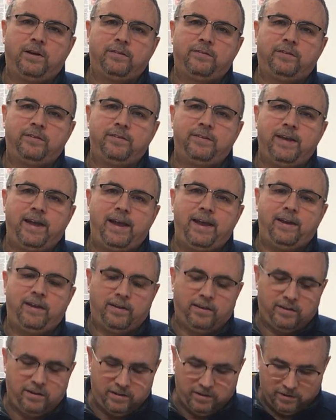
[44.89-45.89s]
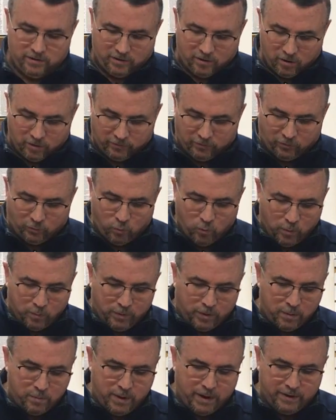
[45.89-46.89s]
today called Swarm
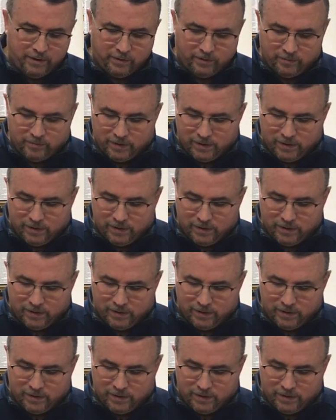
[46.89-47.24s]
Commander.